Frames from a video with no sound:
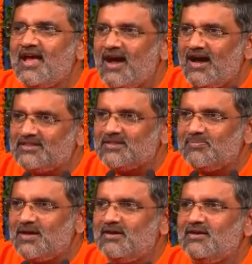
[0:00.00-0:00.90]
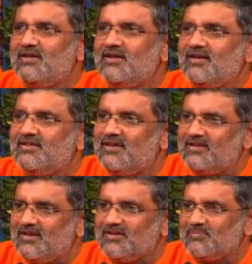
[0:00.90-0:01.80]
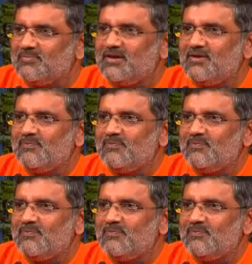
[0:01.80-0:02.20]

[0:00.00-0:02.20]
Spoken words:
Atma and Anatma,